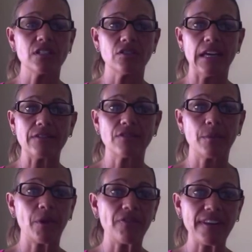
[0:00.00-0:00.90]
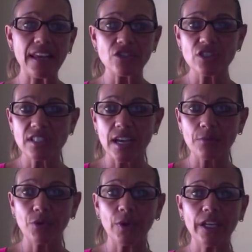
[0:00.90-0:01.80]
in their lives from a financial
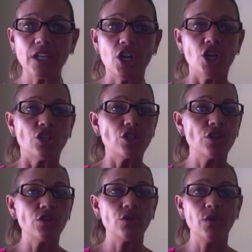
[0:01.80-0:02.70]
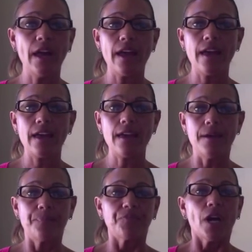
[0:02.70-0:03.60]
standpoint to a
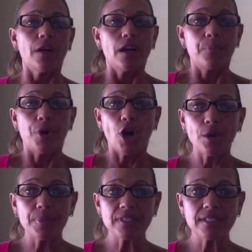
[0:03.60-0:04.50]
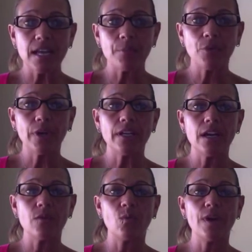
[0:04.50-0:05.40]
purpose standpoint,
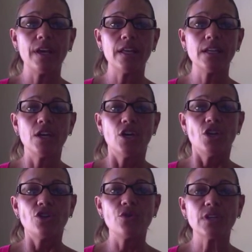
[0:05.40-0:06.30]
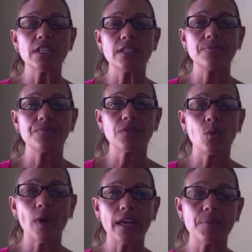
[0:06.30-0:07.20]
when you can
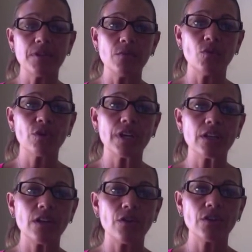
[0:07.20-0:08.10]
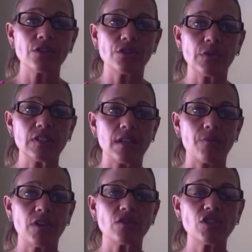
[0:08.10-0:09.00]
wake up in the morning and know that you're doing
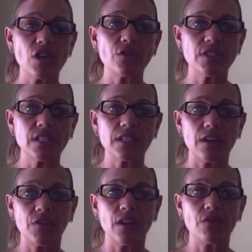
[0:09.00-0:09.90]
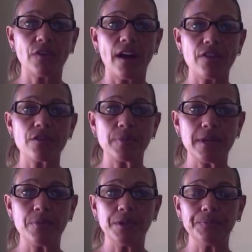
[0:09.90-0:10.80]
something so significant for other
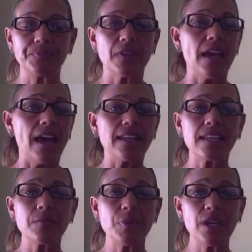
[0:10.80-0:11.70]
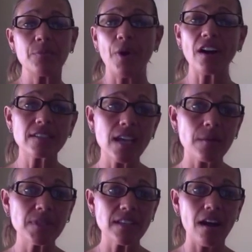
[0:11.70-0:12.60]
people. And it can be
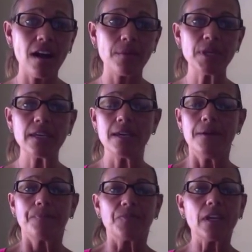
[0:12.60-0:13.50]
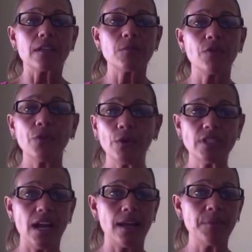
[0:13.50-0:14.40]
part-time as a hobby. It can be
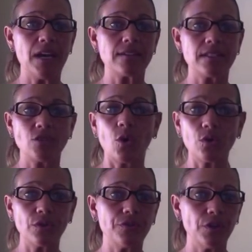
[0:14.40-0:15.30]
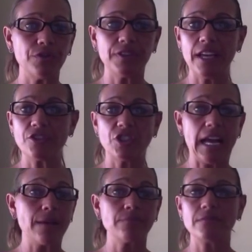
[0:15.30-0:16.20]
full-time as a total full-fledged,
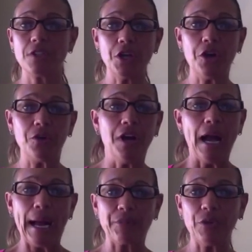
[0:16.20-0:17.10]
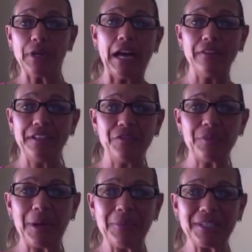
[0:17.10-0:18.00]
I'm going out and
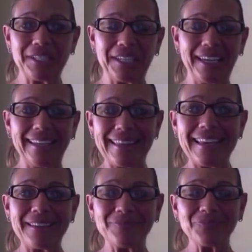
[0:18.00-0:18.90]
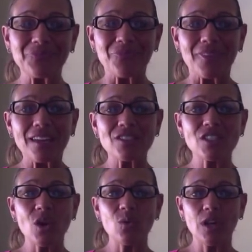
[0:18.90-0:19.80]
living my mission kind of thing. And
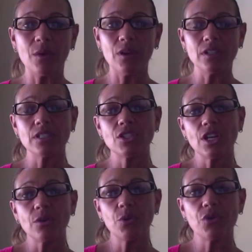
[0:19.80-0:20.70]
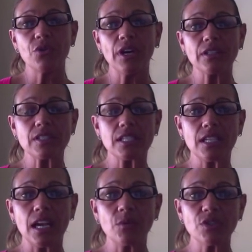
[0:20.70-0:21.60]
so what I wanted to share with you guys
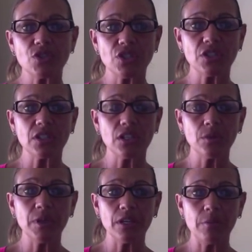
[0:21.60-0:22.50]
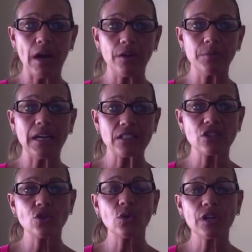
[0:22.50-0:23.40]
today was just a little bit about my
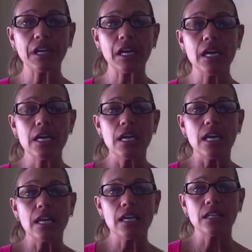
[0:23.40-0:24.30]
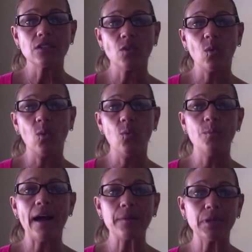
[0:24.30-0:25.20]
story and
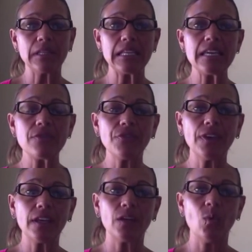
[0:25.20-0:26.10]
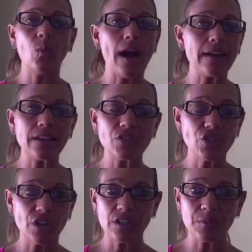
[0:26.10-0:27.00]
my belief in why I
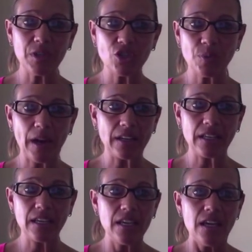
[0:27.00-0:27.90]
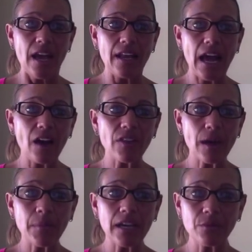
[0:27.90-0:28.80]
started Beachbody and how
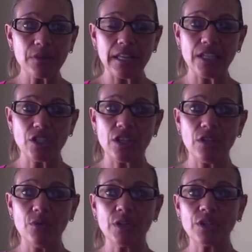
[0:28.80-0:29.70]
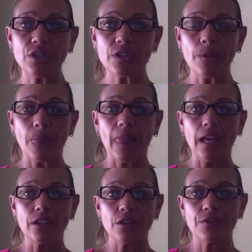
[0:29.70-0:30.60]
that might relate to you and your
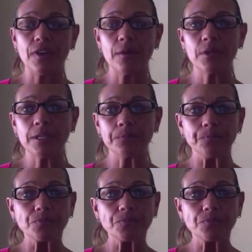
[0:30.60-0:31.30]
family.